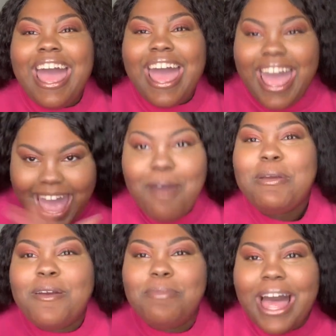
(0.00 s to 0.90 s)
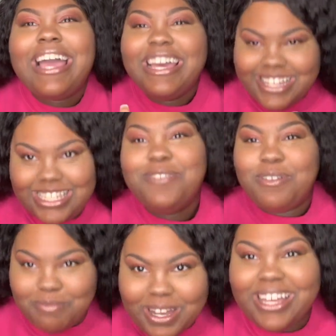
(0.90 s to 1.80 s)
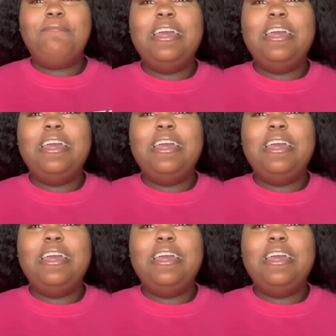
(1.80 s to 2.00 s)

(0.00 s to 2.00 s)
Happy Black History Month.